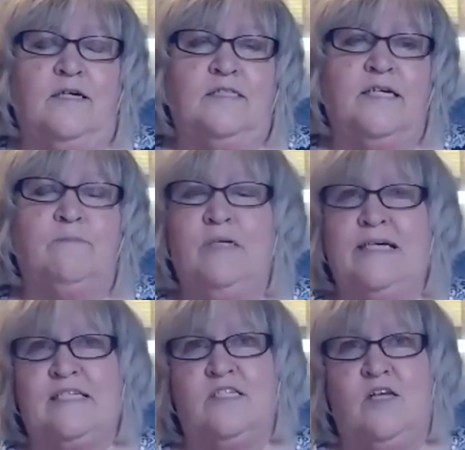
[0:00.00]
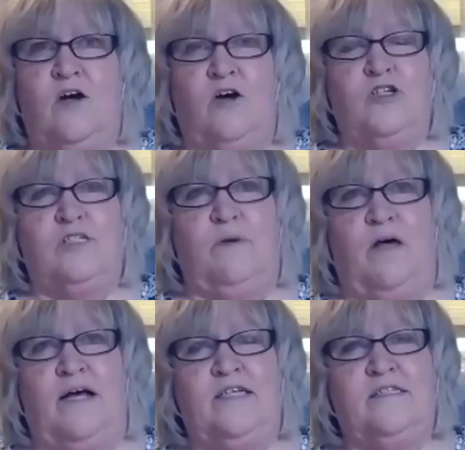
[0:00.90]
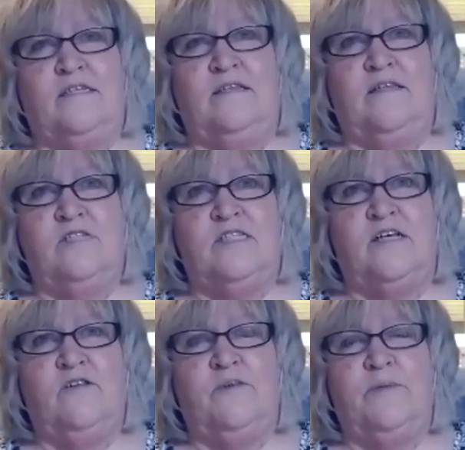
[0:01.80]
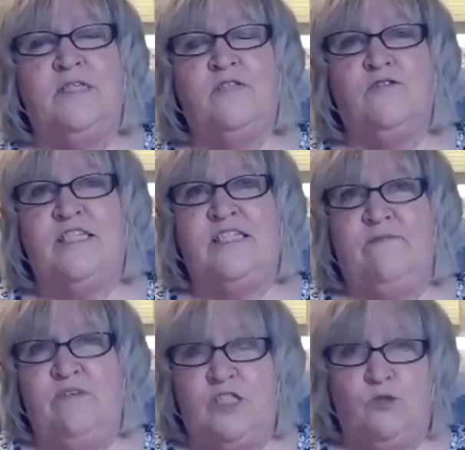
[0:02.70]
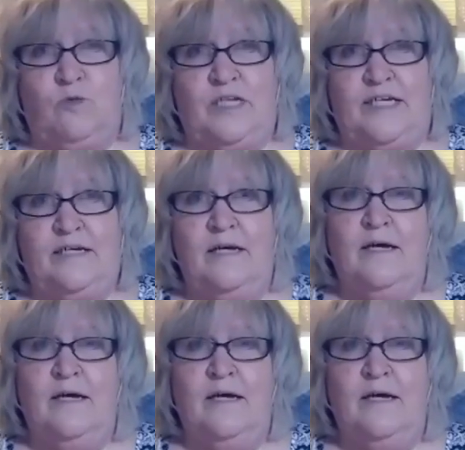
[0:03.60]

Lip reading: Dick Blick's Art Supplies, and they'll sell the pencils individually.